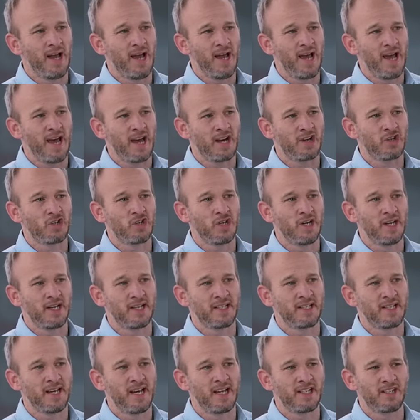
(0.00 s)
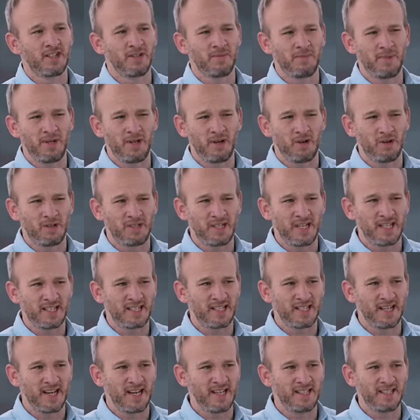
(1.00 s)
ActionSA going to be
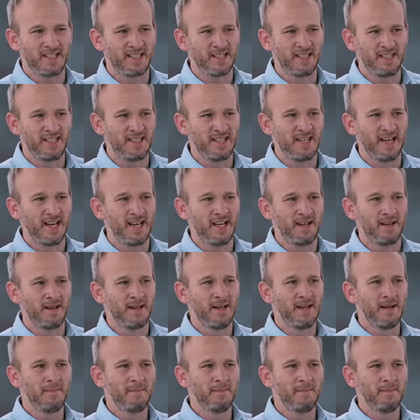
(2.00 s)
contesting against the DA,